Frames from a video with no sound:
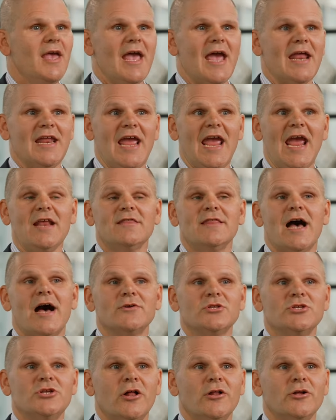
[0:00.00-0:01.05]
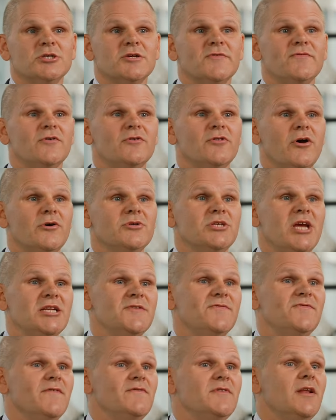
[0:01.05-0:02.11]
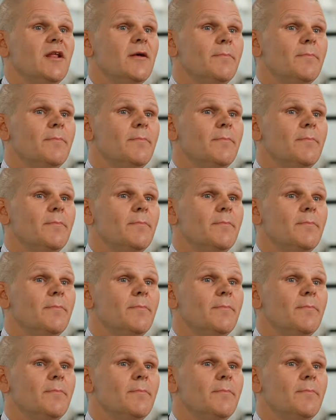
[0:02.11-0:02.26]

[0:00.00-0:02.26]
and $8,000 for those aged 50 and